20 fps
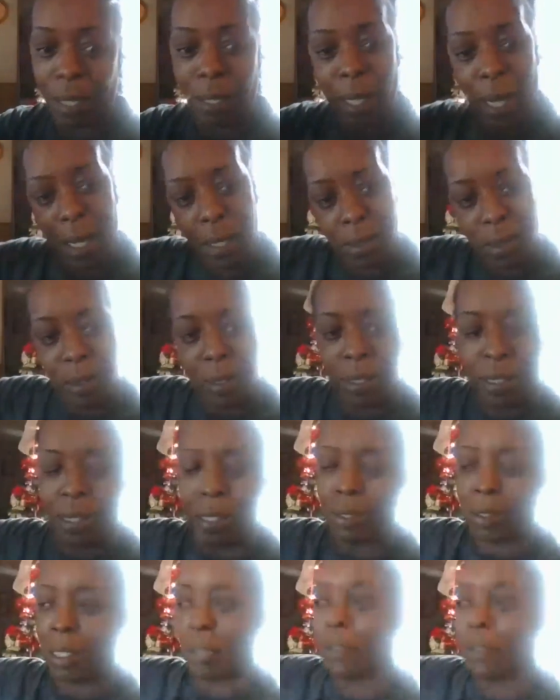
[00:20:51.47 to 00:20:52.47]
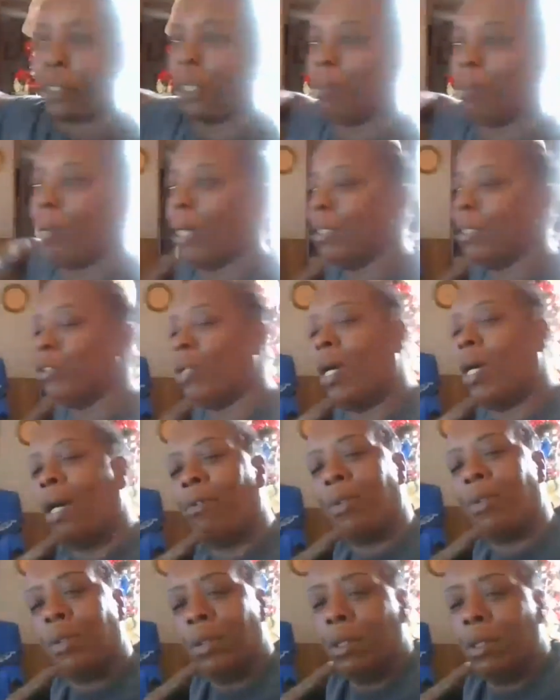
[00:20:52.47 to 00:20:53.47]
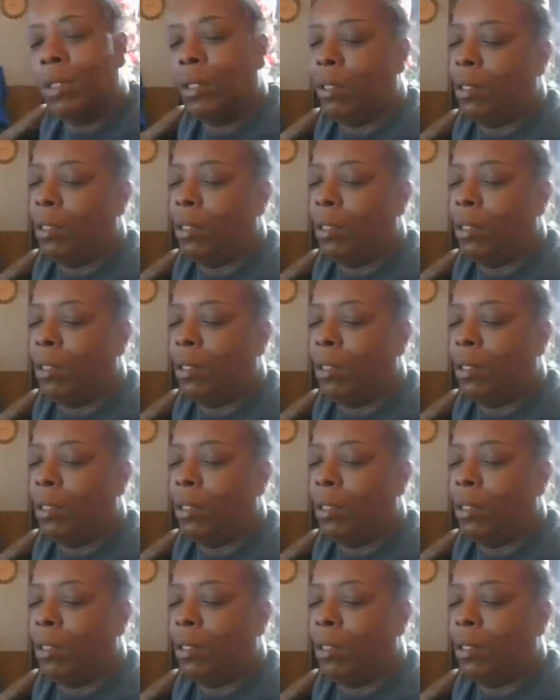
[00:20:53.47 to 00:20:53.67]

I got CDLs. I thought about driving.